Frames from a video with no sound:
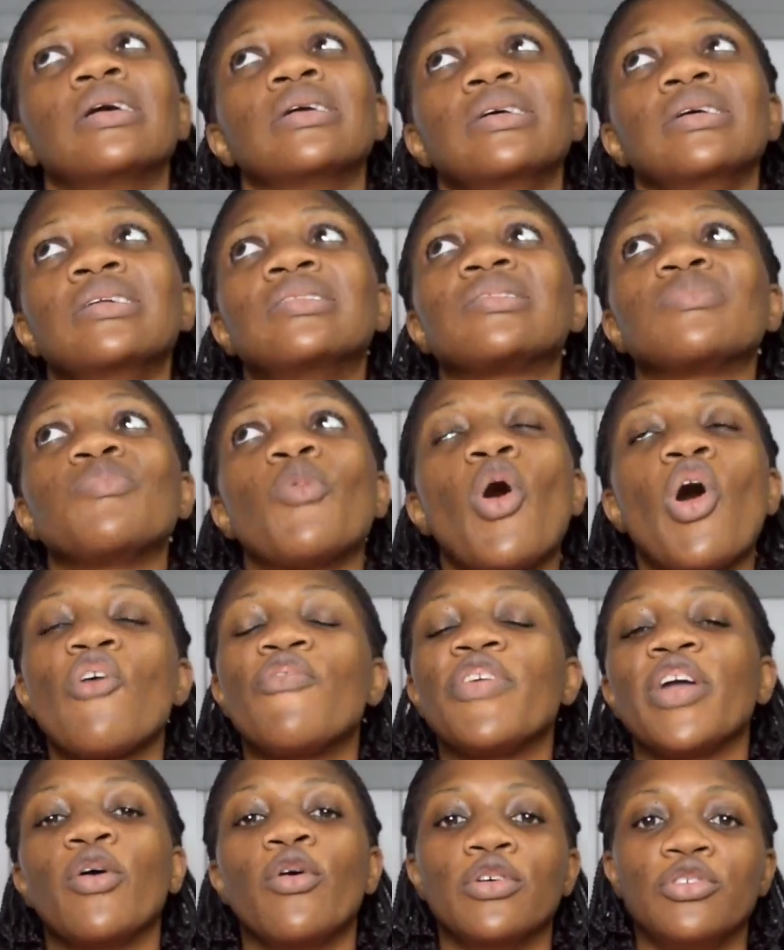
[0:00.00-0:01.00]
It's more of
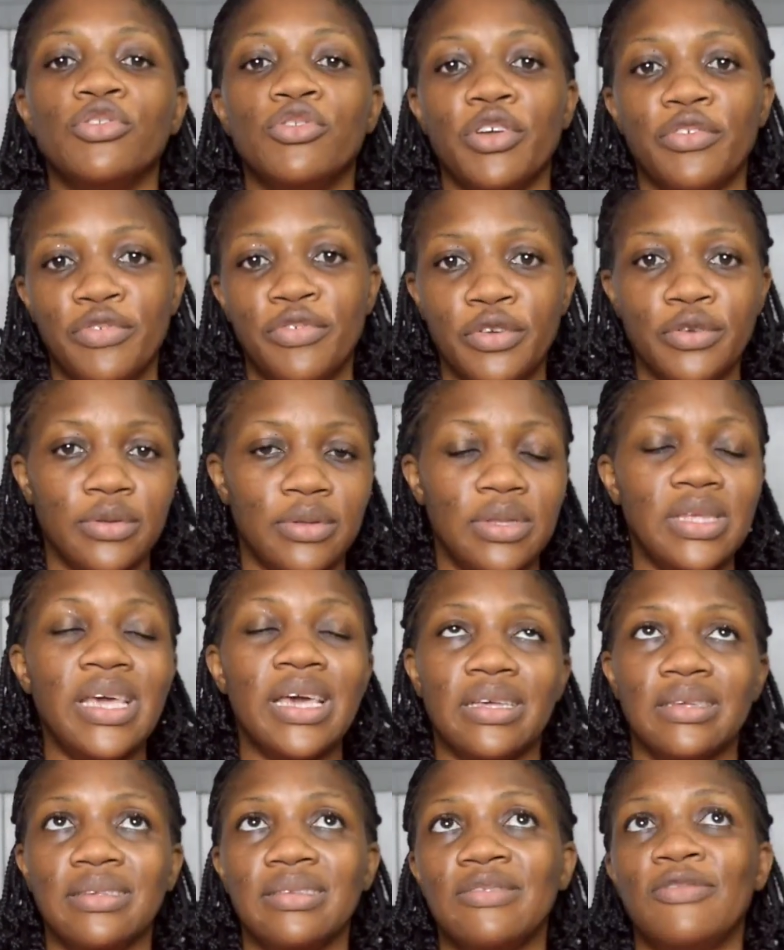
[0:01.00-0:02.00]
a country feel,
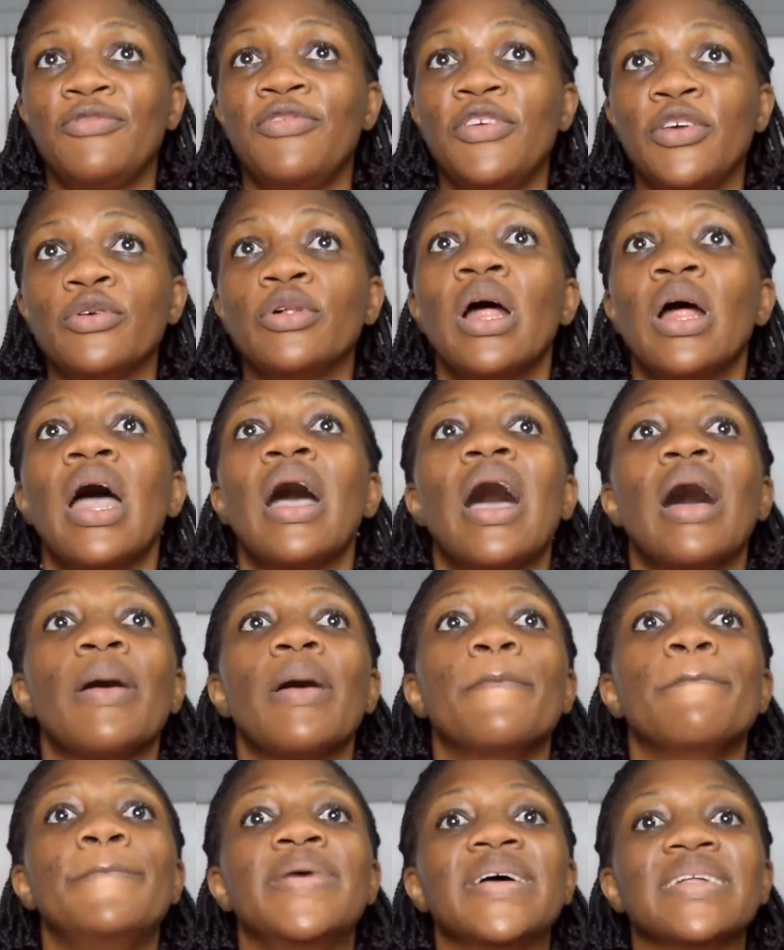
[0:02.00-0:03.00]
yes, feel,
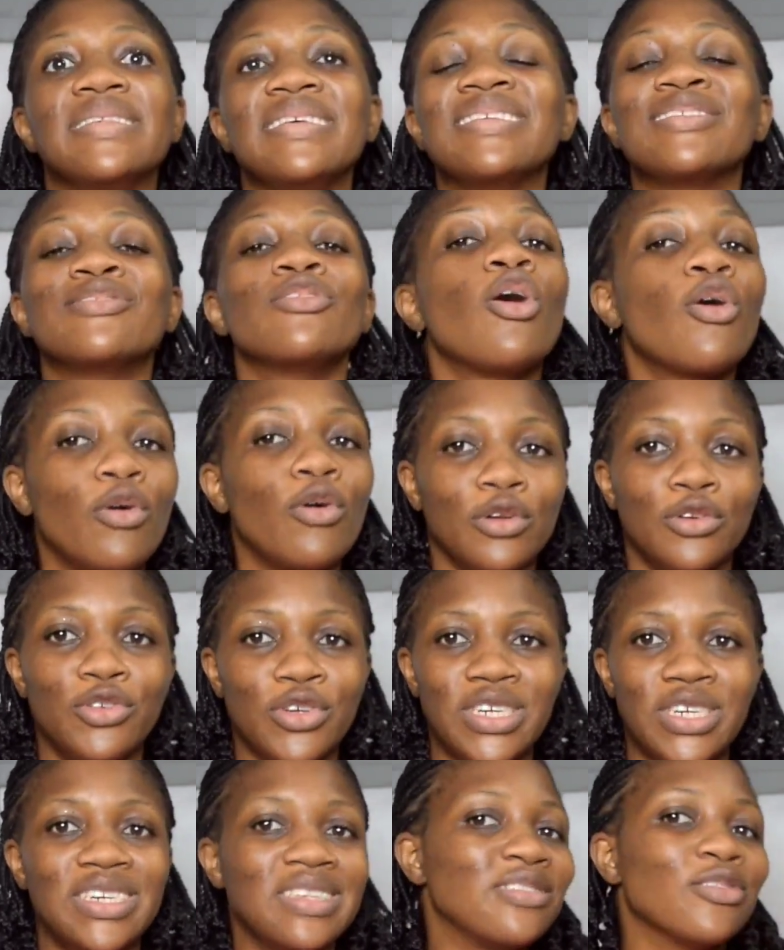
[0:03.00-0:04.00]
but it's not
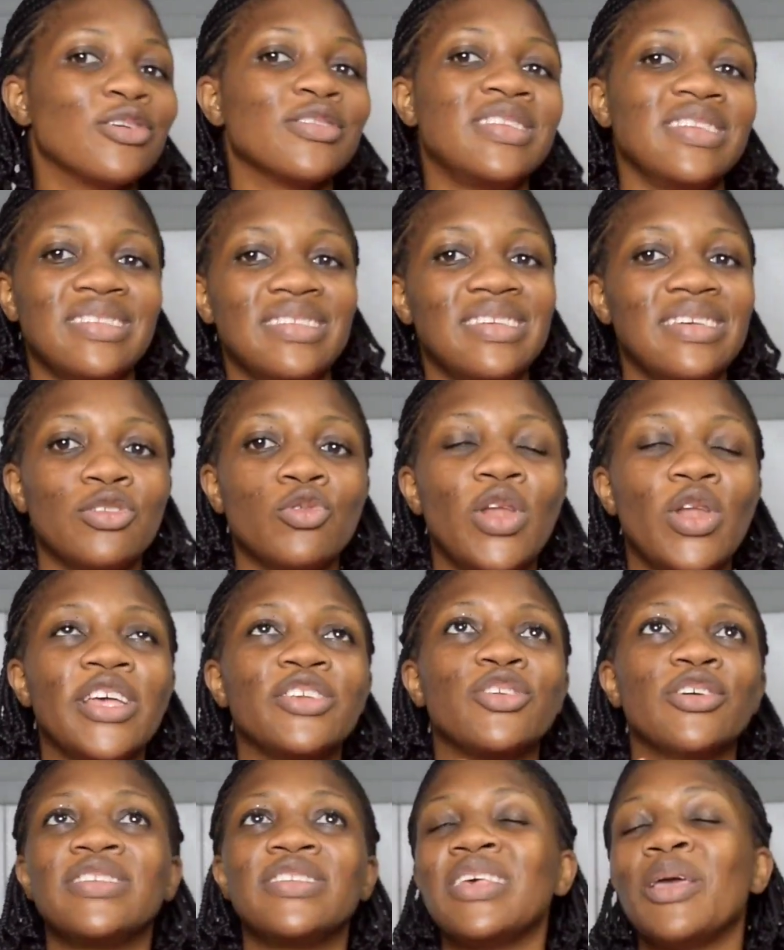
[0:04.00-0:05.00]
country, it's not sese, so
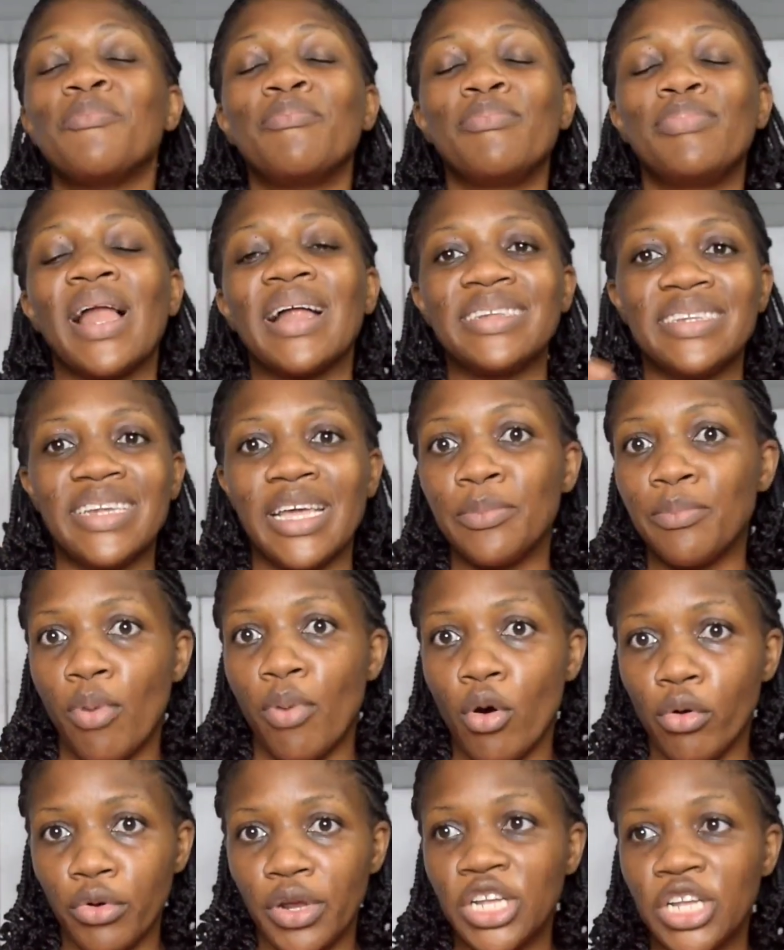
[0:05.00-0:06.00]
let's just say plantain
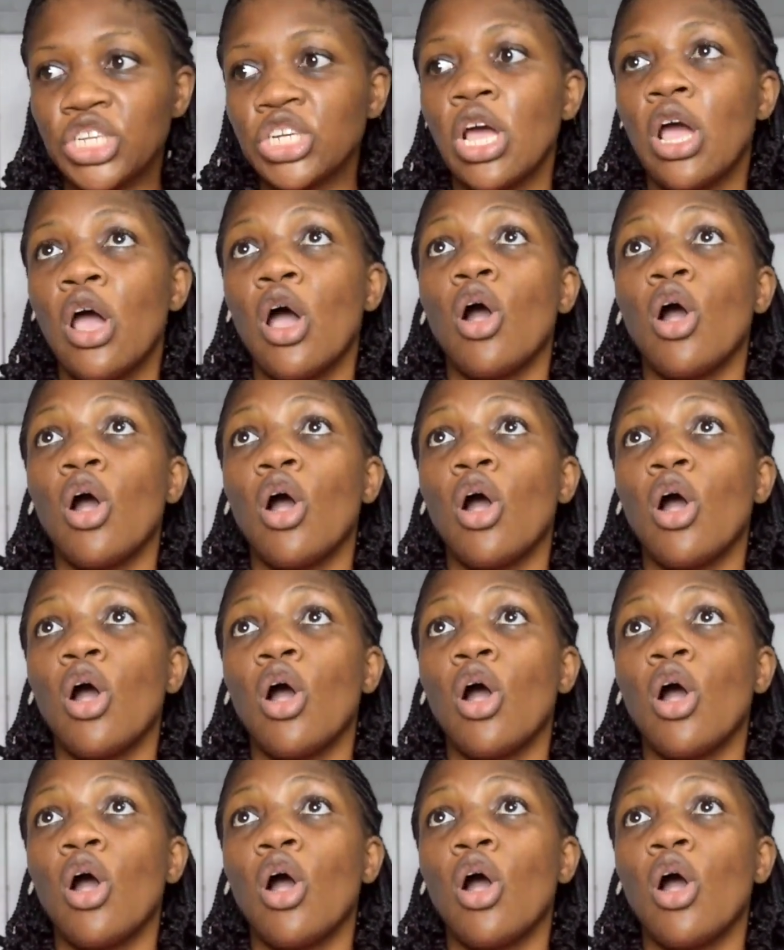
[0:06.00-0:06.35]
porridge.